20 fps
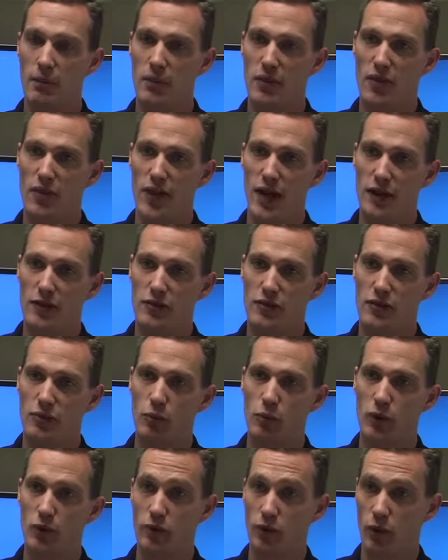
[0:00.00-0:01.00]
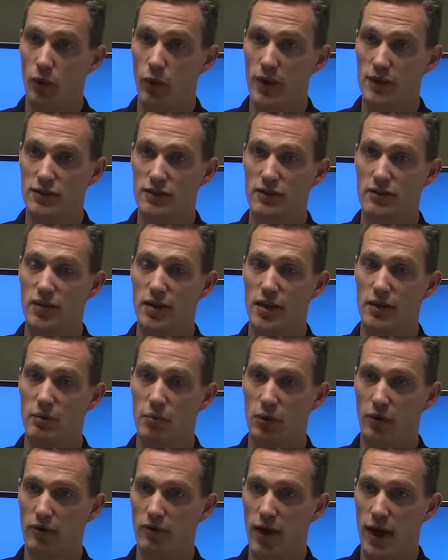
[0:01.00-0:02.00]
that we request that
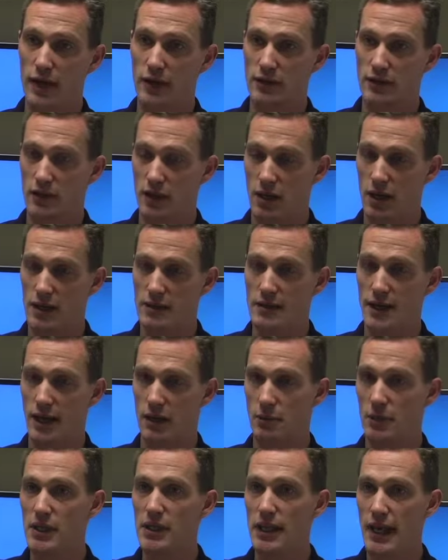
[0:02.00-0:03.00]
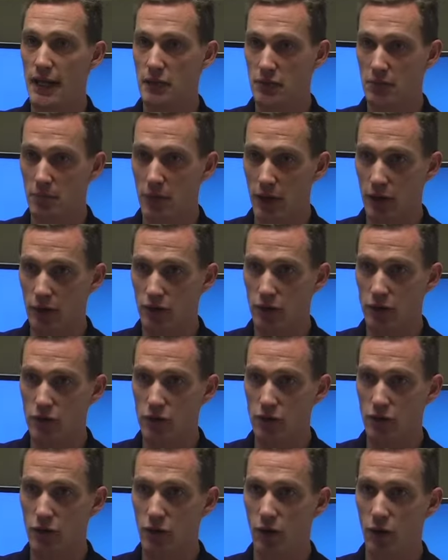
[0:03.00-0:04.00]
providers contact pediatric medical
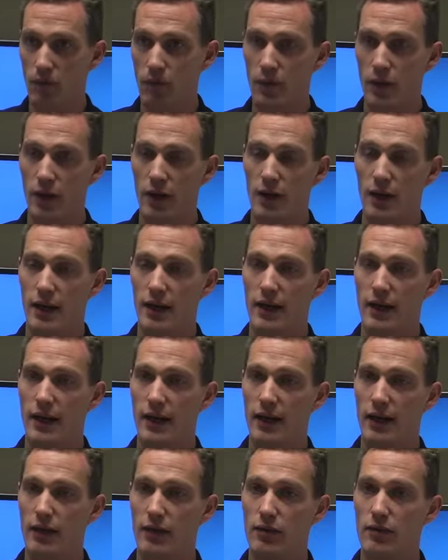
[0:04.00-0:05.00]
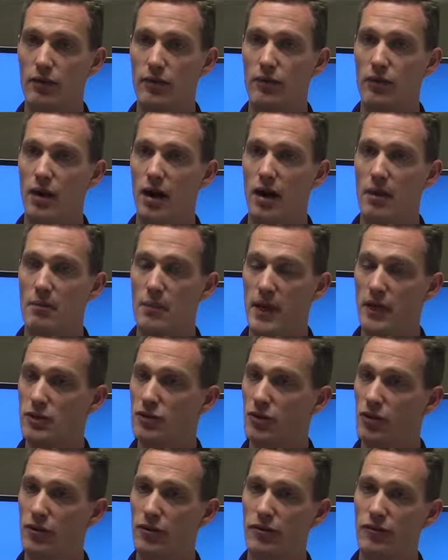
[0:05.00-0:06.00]
control and make
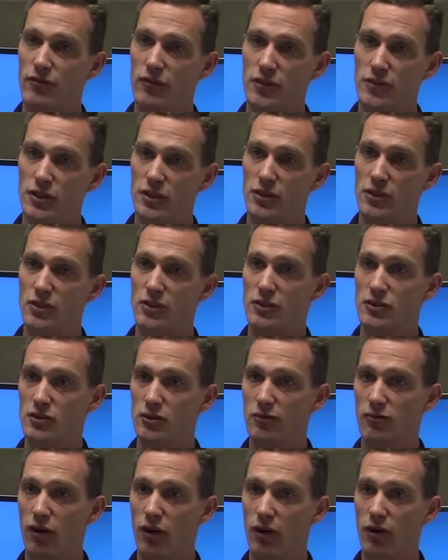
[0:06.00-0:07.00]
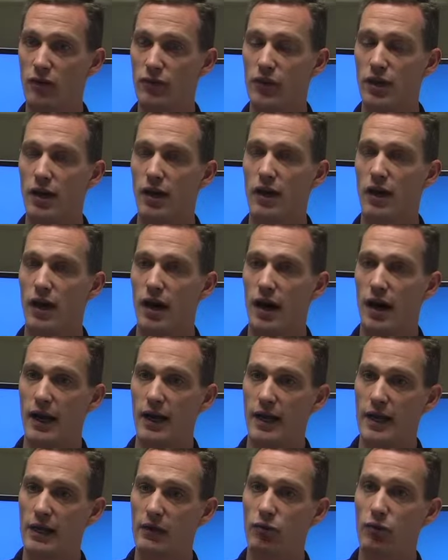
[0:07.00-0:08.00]
sure that the physician is involved
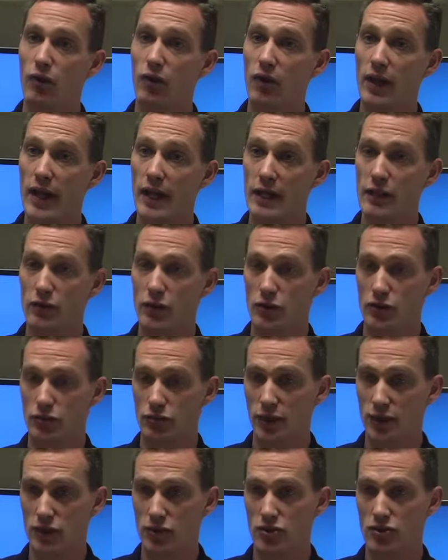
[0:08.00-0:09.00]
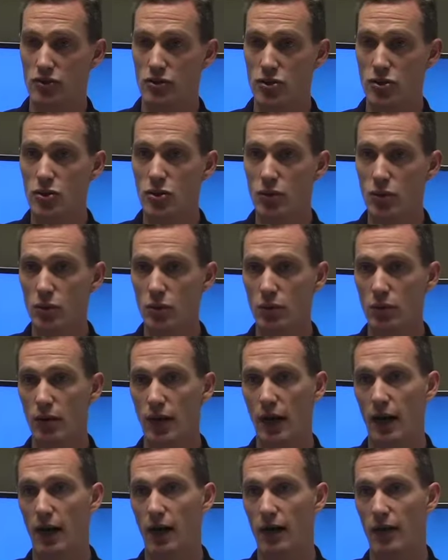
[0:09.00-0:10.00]
in relating those risks to
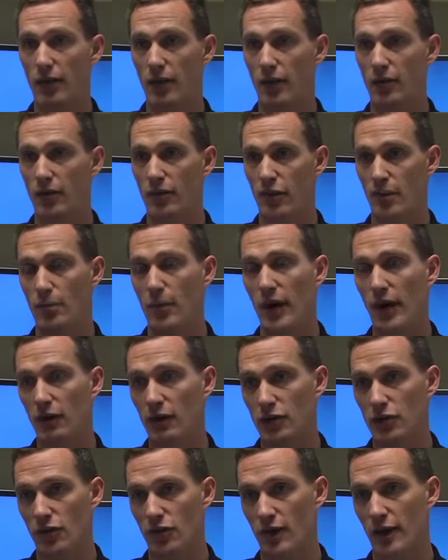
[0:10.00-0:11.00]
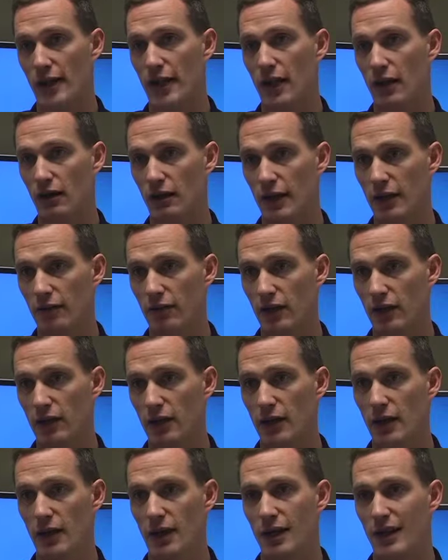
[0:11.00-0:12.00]
the parent or the caregiver.
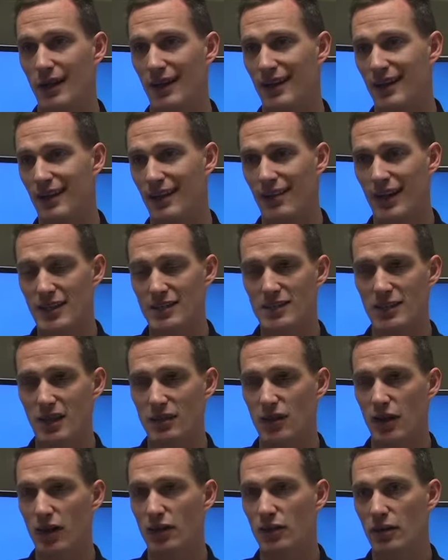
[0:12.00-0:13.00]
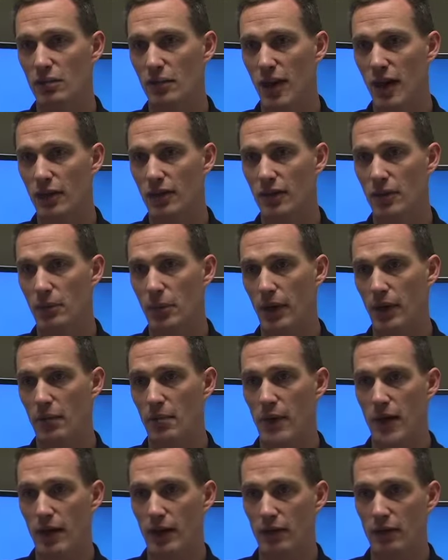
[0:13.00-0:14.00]
And again, that's not to undermine the
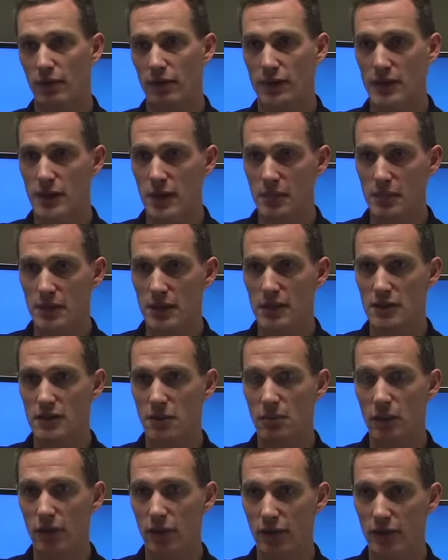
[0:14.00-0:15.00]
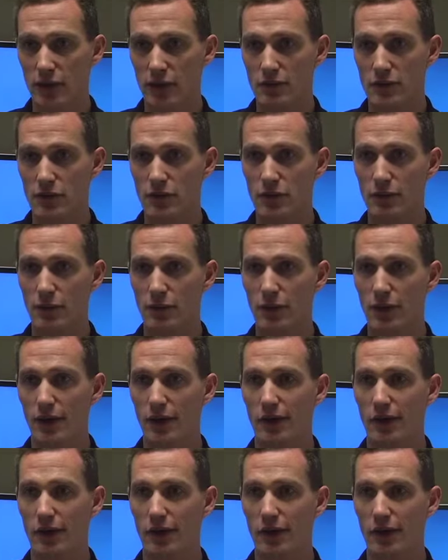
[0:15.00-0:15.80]
paramedic or the EMT's ability to